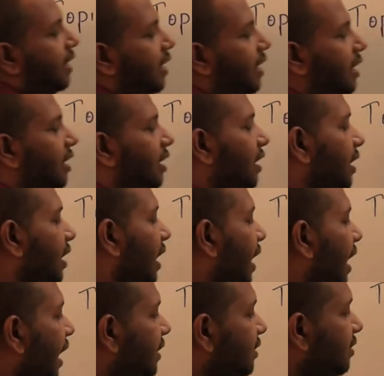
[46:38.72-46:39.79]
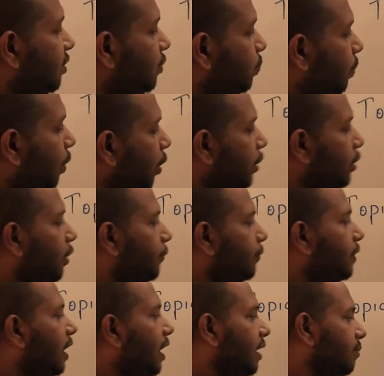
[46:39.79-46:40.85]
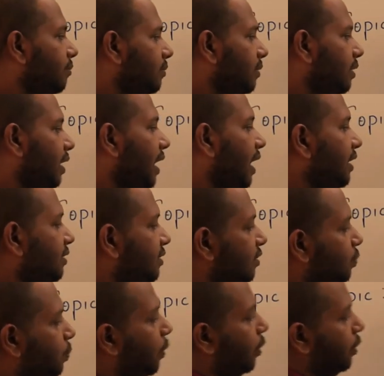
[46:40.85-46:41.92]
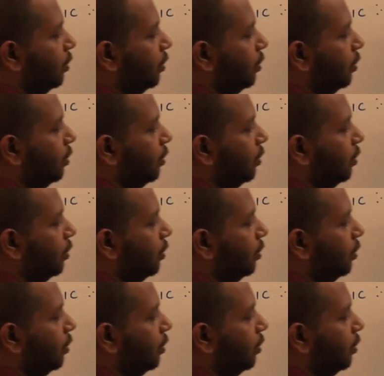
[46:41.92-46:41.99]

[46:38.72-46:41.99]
say at this point of time, this